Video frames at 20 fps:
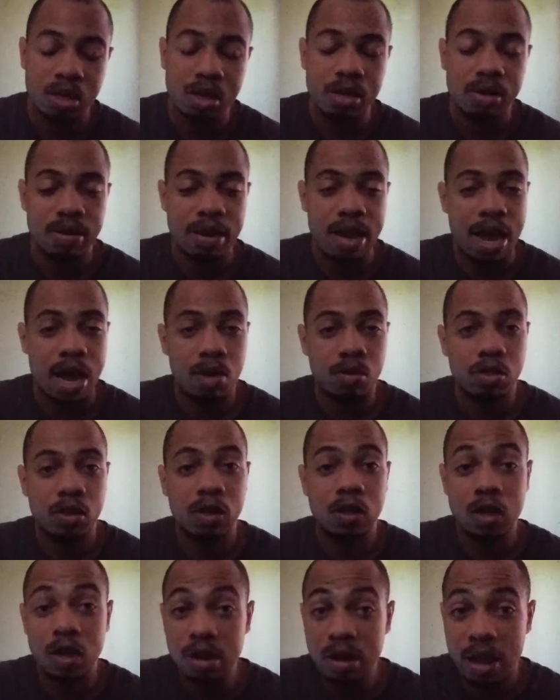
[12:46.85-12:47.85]
Now, the
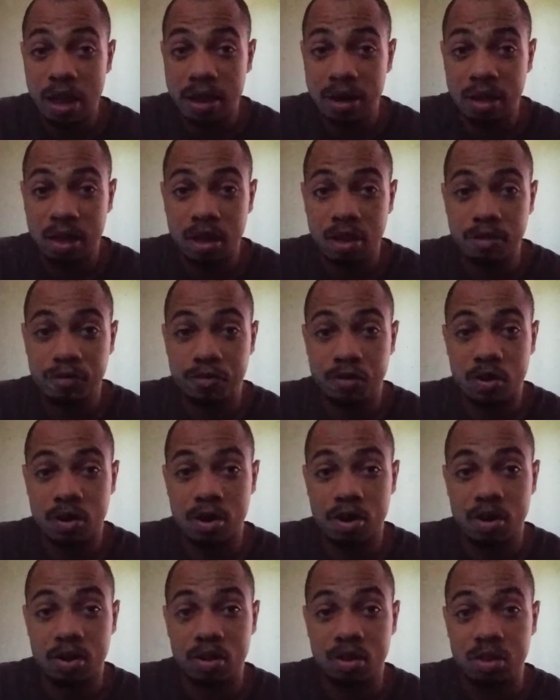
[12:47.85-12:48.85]
good ending
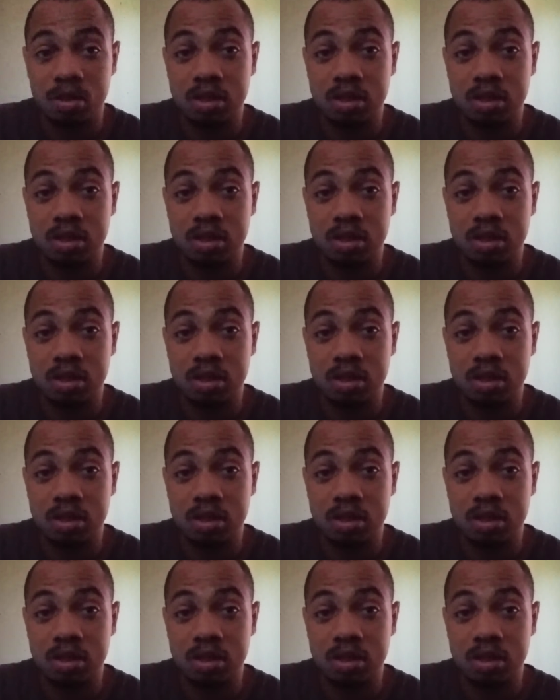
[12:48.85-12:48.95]
for